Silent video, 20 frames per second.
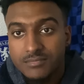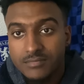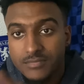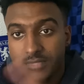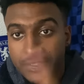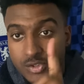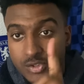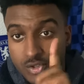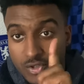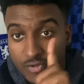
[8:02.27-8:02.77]

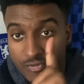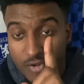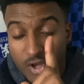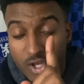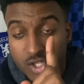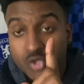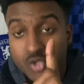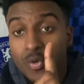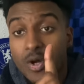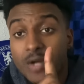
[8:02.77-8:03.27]
This was the
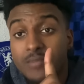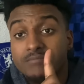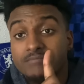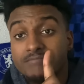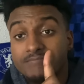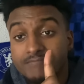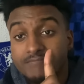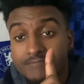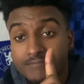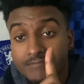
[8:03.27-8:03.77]
first one.
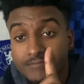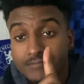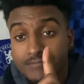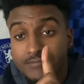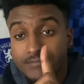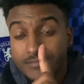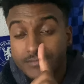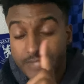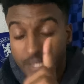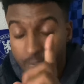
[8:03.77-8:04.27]

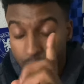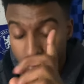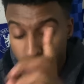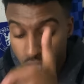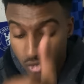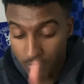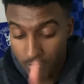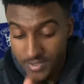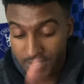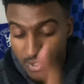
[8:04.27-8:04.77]
And we
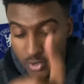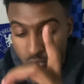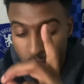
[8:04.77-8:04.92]
dropped it